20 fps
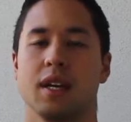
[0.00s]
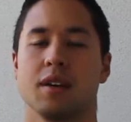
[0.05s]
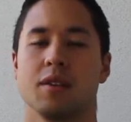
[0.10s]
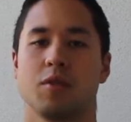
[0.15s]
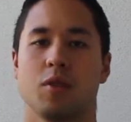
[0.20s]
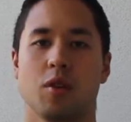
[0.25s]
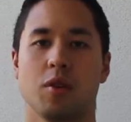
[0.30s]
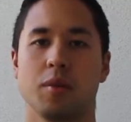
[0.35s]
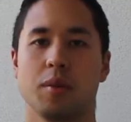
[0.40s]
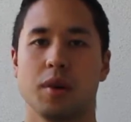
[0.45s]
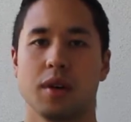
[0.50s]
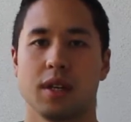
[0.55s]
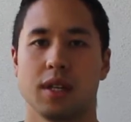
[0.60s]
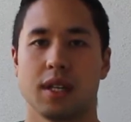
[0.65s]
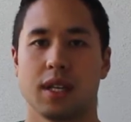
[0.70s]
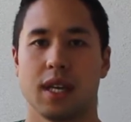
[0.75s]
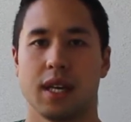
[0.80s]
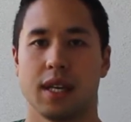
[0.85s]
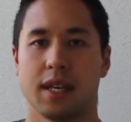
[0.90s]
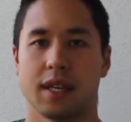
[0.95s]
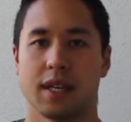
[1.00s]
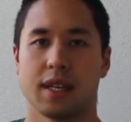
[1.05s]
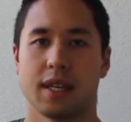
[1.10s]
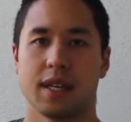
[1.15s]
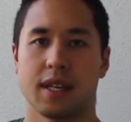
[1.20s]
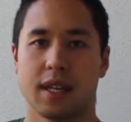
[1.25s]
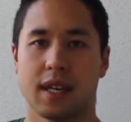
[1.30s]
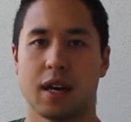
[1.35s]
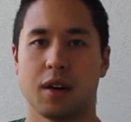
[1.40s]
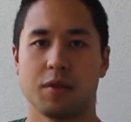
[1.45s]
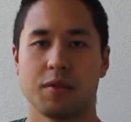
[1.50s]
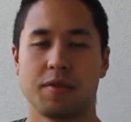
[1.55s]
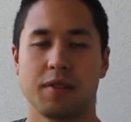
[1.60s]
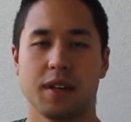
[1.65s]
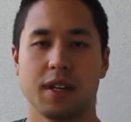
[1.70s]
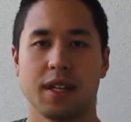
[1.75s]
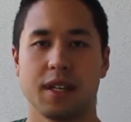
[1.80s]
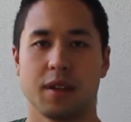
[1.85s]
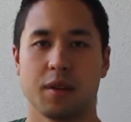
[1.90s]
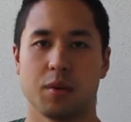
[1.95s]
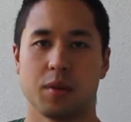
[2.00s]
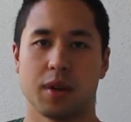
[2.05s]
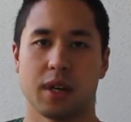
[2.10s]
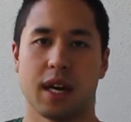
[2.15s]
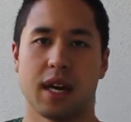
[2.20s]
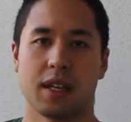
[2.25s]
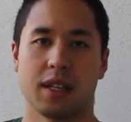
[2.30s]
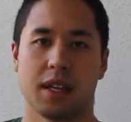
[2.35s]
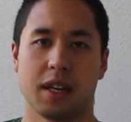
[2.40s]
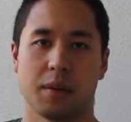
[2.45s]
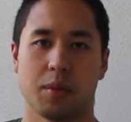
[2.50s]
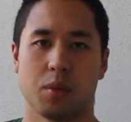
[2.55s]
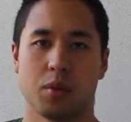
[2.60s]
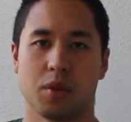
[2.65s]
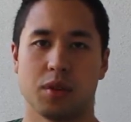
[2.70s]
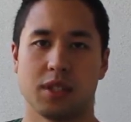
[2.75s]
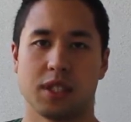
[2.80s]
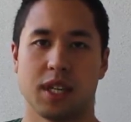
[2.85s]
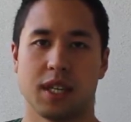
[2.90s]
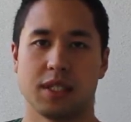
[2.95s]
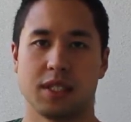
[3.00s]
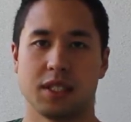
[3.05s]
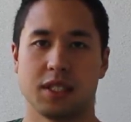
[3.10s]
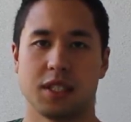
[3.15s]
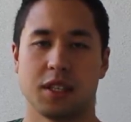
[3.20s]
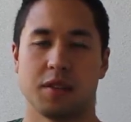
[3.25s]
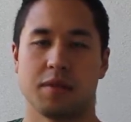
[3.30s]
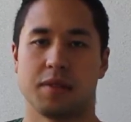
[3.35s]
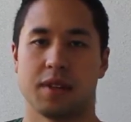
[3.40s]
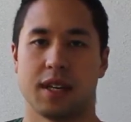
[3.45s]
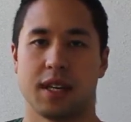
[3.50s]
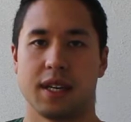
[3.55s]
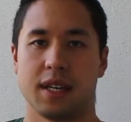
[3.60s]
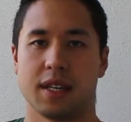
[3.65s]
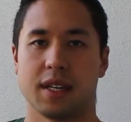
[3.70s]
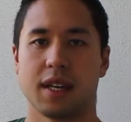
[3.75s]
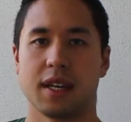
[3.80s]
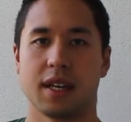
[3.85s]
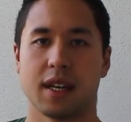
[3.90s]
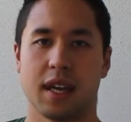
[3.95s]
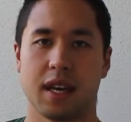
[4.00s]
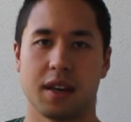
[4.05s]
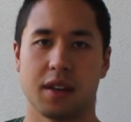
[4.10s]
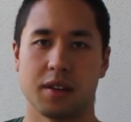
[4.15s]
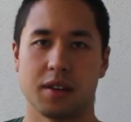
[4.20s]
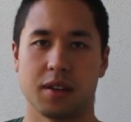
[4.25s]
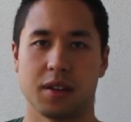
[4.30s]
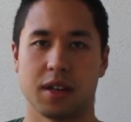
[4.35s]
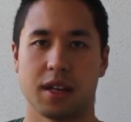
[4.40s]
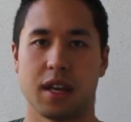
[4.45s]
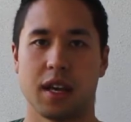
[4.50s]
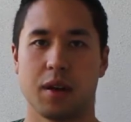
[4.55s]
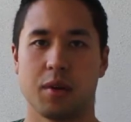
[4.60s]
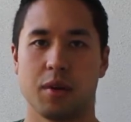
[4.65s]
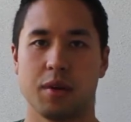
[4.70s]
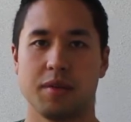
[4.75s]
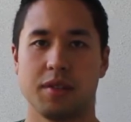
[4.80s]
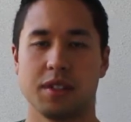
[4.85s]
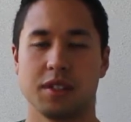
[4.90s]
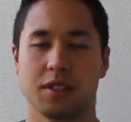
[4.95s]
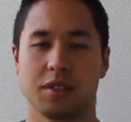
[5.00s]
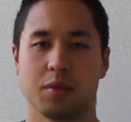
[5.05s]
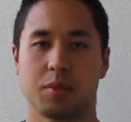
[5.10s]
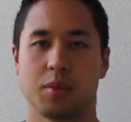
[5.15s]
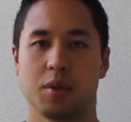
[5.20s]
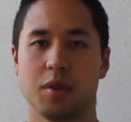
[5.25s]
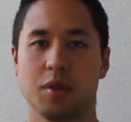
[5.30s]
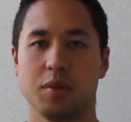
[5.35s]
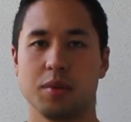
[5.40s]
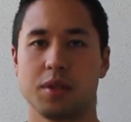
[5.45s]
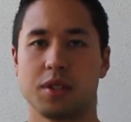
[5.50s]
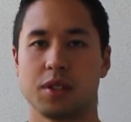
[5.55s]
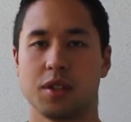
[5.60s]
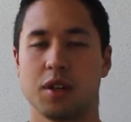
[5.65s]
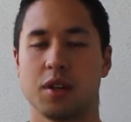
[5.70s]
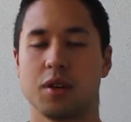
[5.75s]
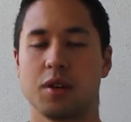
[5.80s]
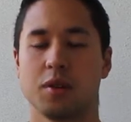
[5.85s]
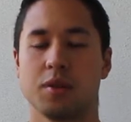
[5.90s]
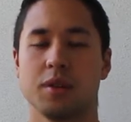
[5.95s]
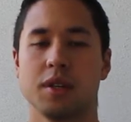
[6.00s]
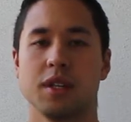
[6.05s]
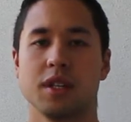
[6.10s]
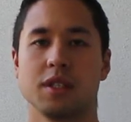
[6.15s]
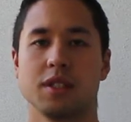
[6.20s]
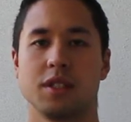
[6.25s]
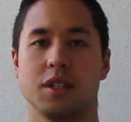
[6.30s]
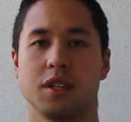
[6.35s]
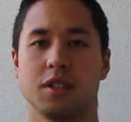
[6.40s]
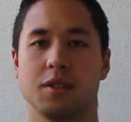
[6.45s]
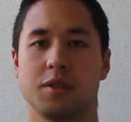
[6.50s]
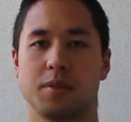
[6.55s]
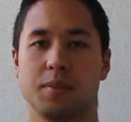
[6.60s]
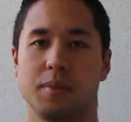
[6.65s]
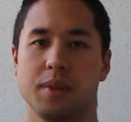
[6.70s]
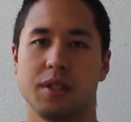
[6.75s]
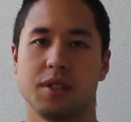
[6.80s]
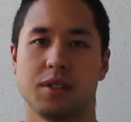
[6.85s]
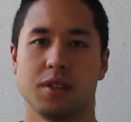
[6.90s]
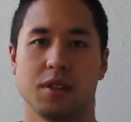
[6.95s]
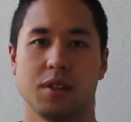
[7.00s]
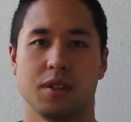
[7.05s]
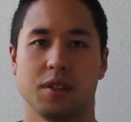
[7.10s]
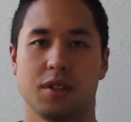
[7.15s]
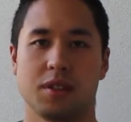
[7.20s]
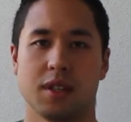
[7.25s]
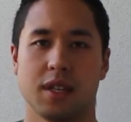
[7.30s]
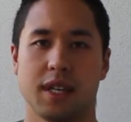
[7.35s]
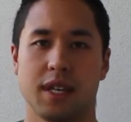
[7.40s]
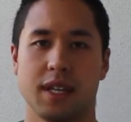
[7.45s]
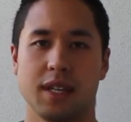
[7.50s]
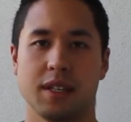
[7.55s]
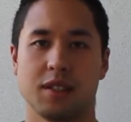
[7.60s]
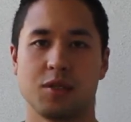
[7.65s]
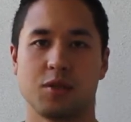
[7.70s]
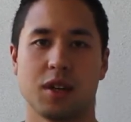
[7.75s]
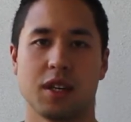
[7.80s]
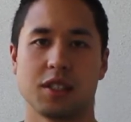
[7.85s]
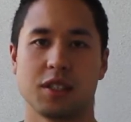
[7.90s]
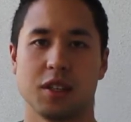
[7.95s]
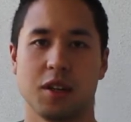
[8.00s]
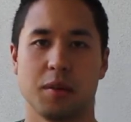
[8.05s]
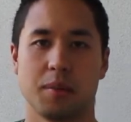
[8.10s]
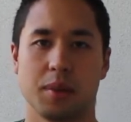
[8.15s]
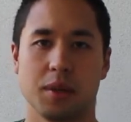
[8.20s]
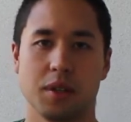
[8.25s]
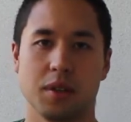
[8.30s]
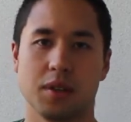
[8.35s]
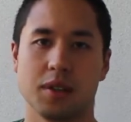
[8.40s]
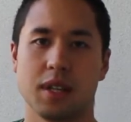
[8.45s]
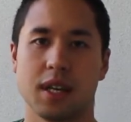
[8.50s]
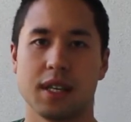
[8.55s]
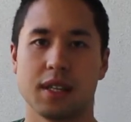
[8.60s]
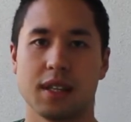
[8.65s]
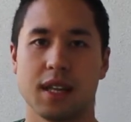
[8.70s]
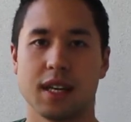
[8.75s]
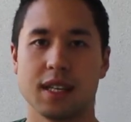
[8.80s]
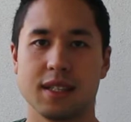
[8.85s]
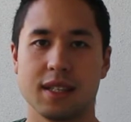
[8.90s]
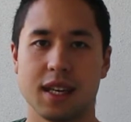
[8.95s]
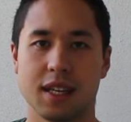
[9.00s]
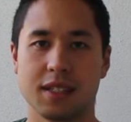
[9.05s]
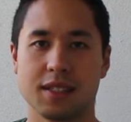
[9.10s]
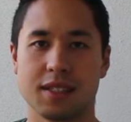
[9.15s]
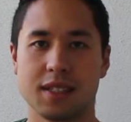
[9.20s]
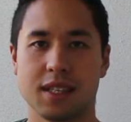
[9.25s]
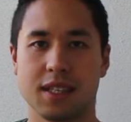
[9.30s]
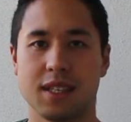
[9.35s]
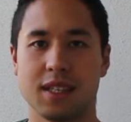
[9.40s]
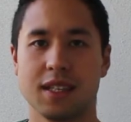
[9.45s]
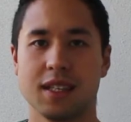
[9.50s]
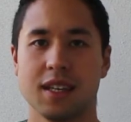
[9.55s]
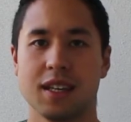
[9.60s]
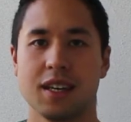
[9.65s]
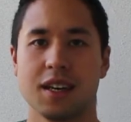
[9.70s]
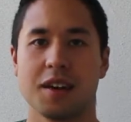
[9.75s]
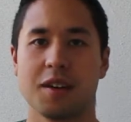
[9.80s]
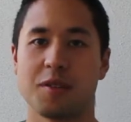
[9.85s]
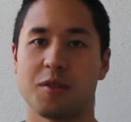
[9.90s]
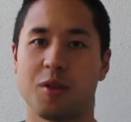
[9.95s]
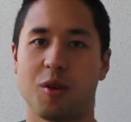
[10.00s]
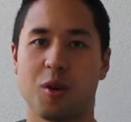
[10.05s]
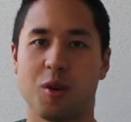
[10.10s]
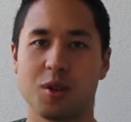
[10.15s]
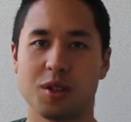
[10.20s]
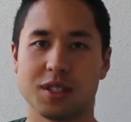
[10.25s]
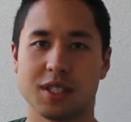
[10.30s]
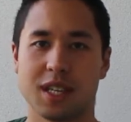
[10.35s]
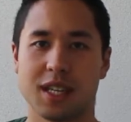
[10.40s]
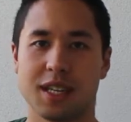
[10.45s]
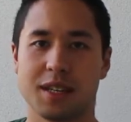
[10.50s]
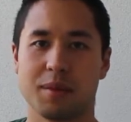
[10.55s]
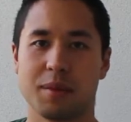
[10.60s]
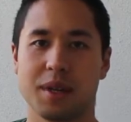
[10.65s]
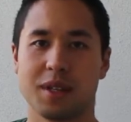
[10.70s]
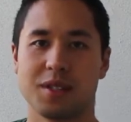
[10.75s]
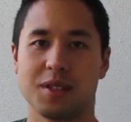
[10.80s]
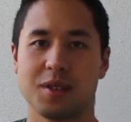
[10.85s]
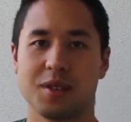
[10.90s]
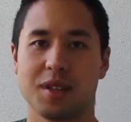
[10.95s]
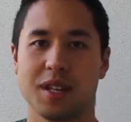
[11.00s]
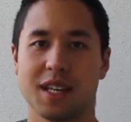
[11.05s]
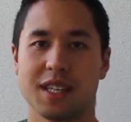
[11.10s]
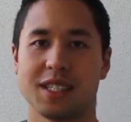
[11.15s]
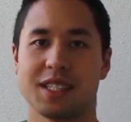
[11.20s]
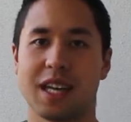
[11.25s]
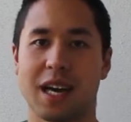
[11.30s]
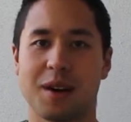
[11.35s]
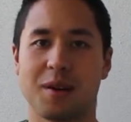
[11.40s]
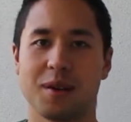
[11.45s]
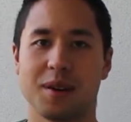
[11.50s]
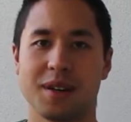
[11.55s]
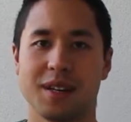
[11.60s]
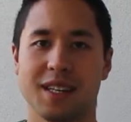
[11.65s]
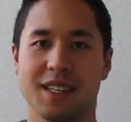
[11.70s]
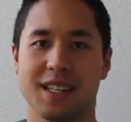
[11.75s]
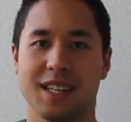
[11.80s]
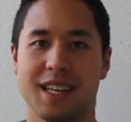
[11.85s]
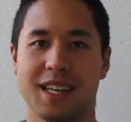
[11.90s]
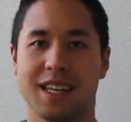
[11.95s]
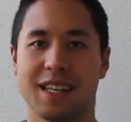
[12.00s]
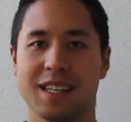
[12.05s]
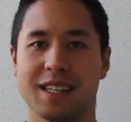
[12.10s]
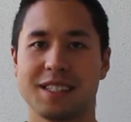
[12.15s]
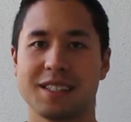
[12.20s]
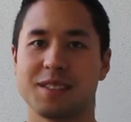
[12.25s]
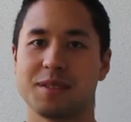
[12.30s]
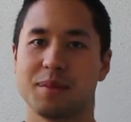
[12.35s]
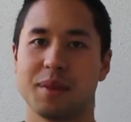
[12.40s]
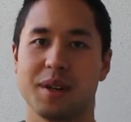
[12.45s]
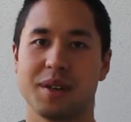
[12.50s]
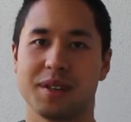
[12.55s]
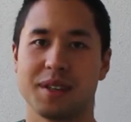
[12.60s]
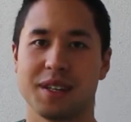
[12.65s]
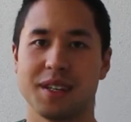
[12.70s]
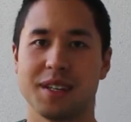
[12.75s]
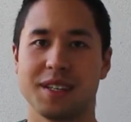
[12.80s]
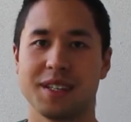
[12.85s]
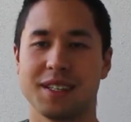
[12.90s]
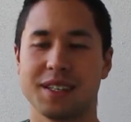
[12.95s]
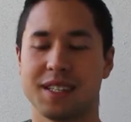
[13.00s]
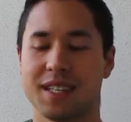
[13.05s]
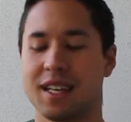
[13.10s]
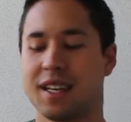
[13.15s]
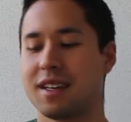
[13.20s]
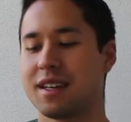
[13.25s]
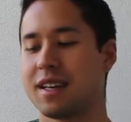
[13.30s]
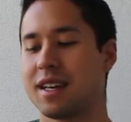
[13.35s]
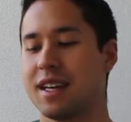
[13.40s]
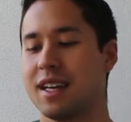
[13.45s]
formal like outfit had like more chances of like getting their K1 visas approved. So just be sure to like dress up a little like nicely. Of course, like make sure you like shower and like smell good, like,